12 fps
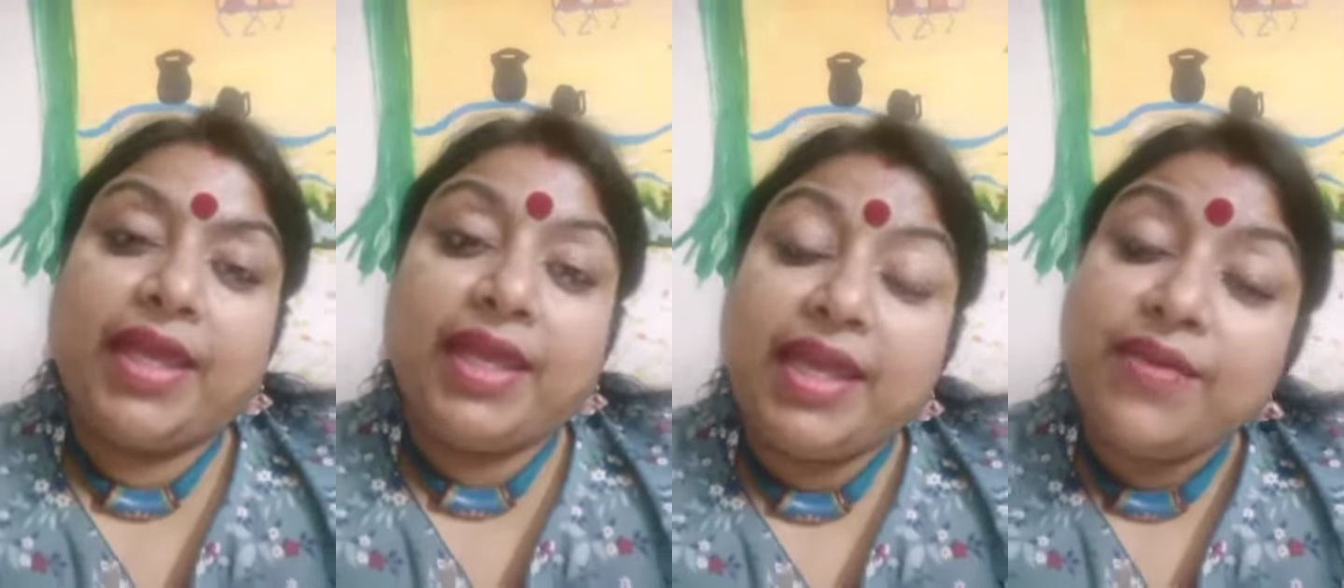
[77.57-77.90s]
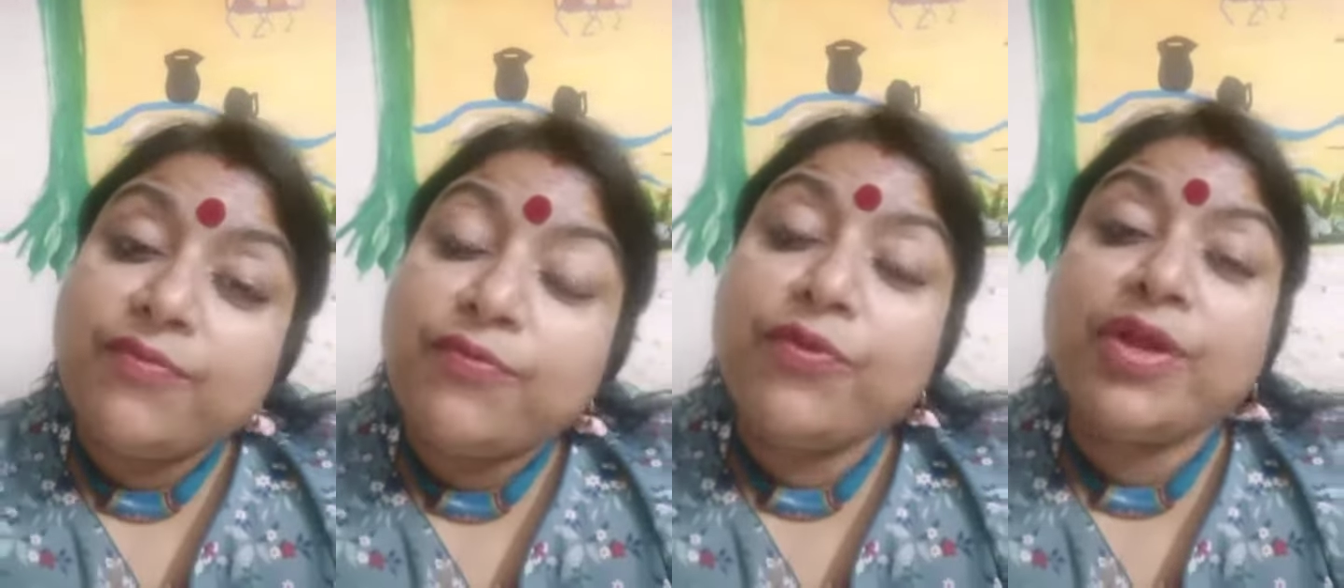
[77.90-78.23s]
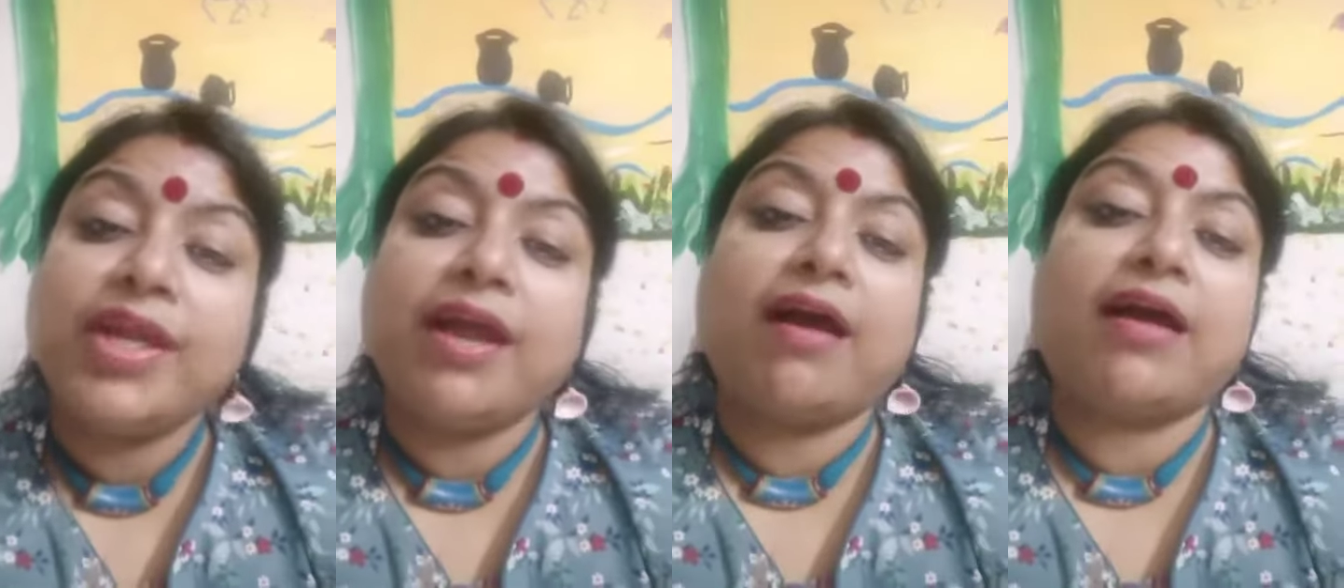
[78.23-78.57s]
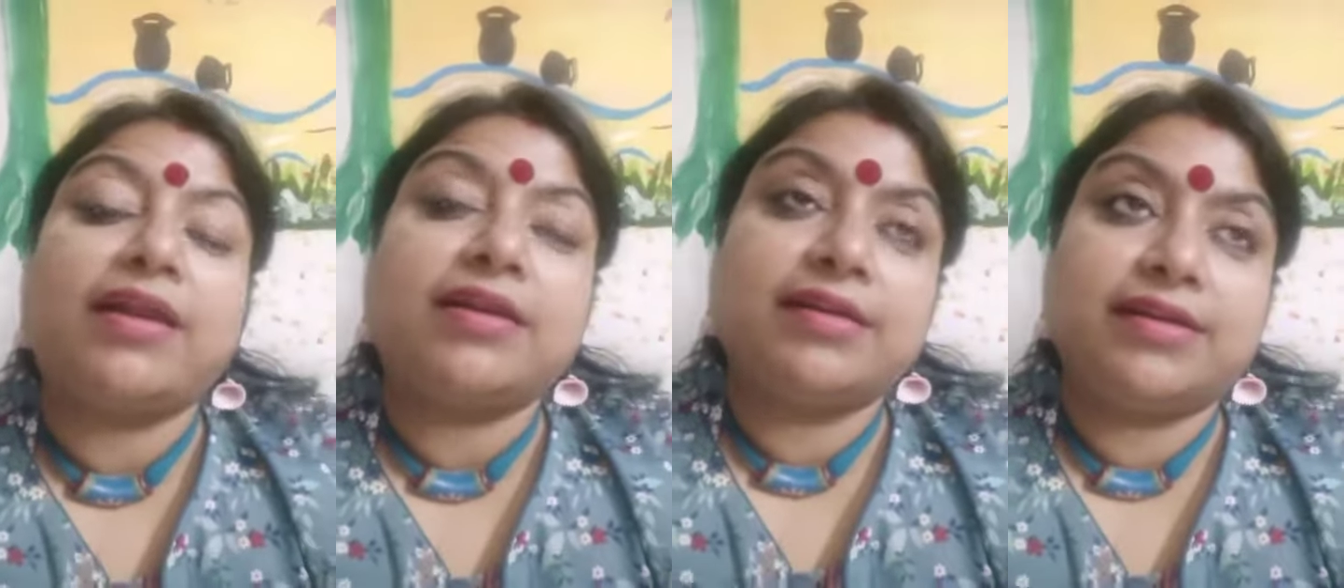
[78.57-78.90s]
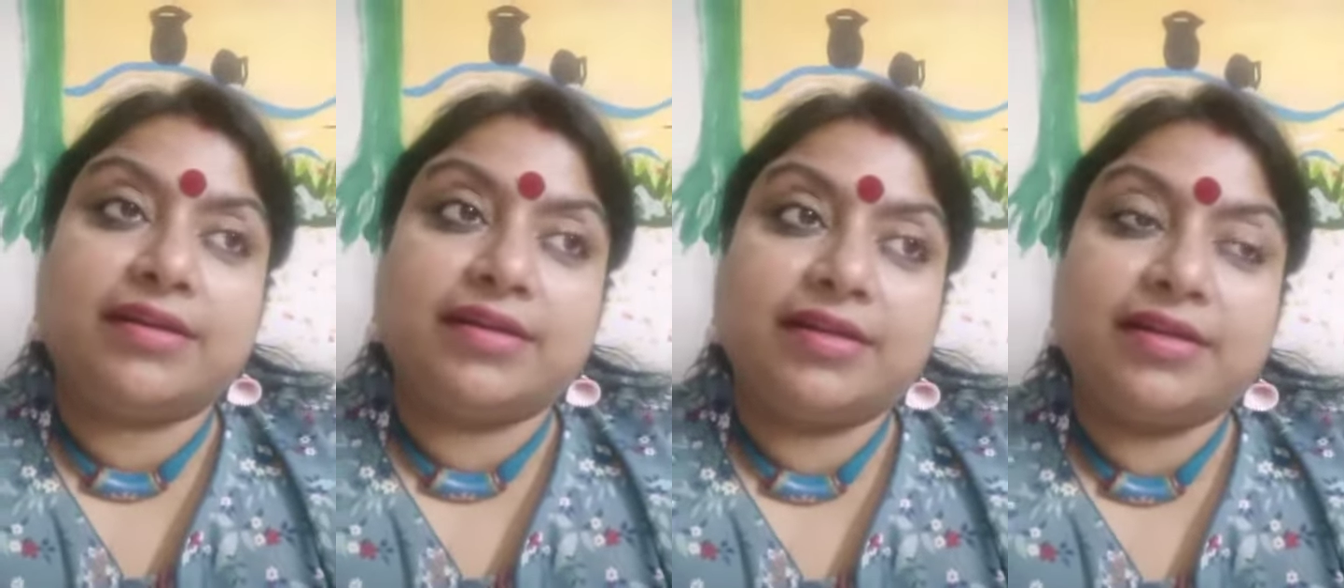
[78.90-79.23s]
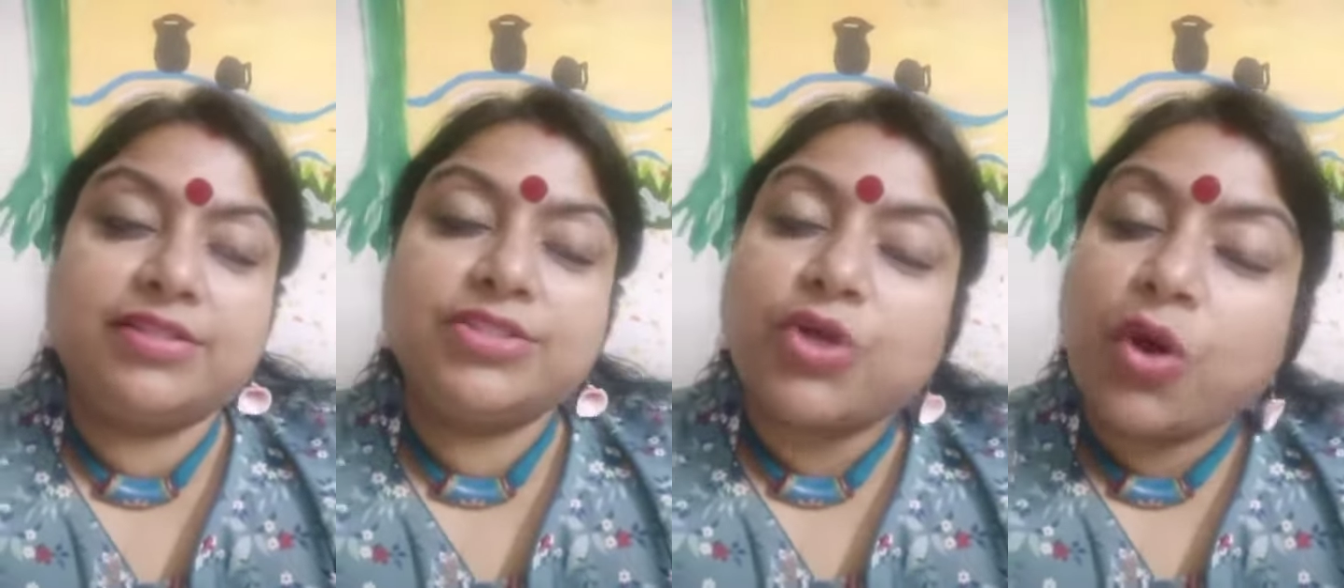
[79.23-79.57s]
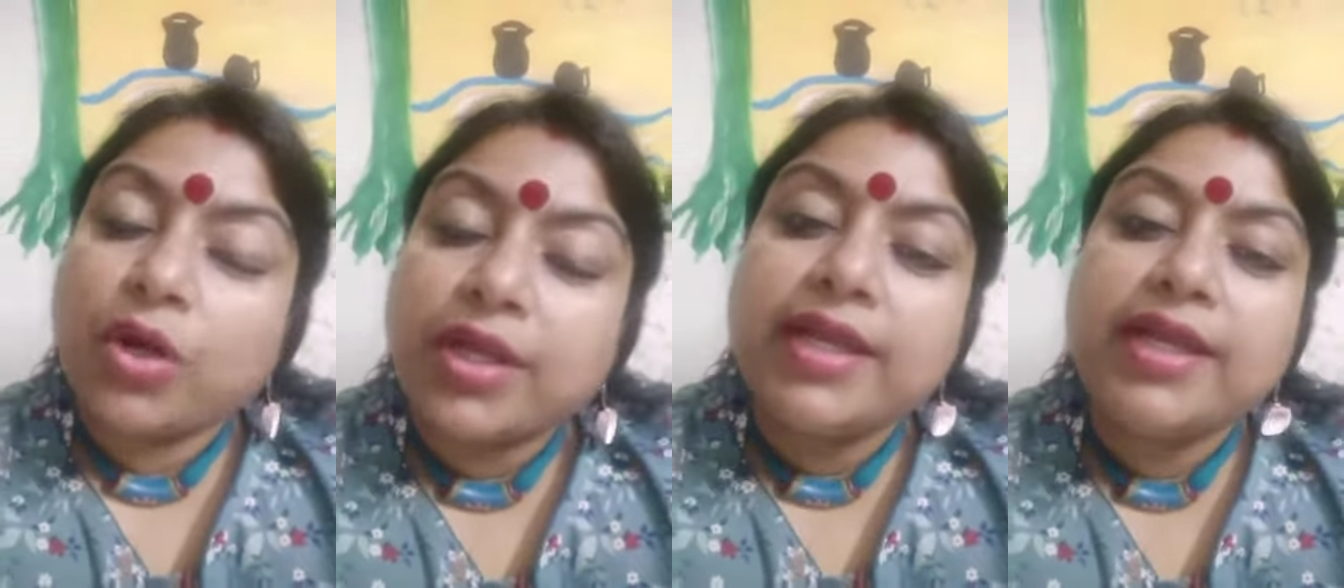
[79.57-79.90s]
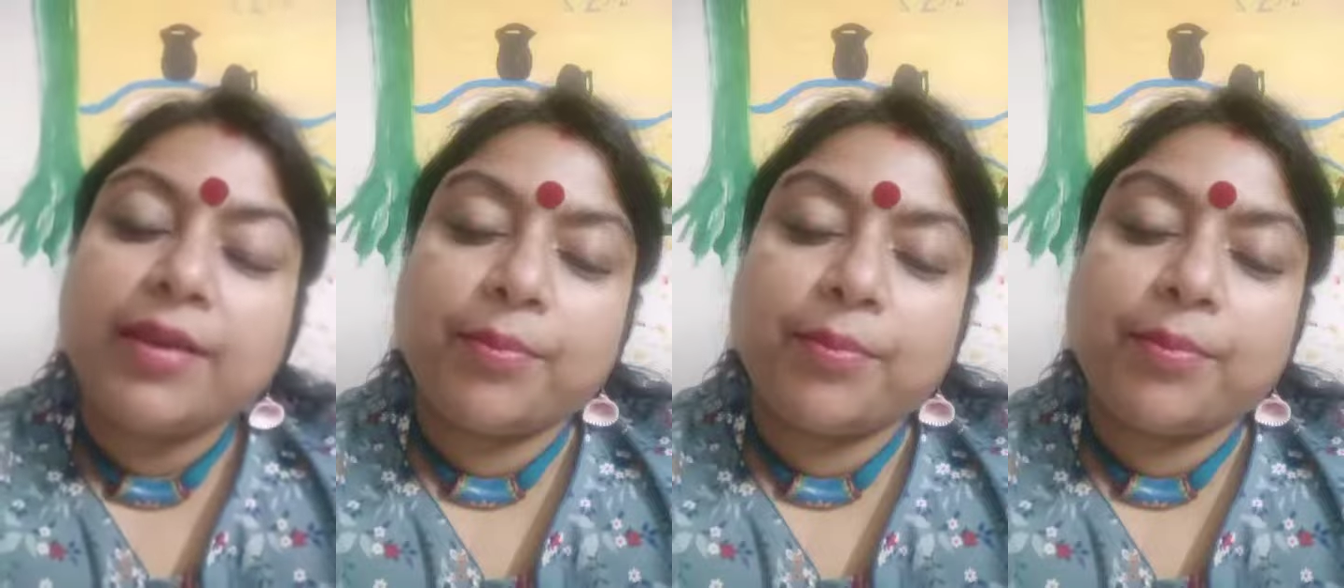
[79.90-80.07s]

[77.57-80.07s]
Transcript: if we are talking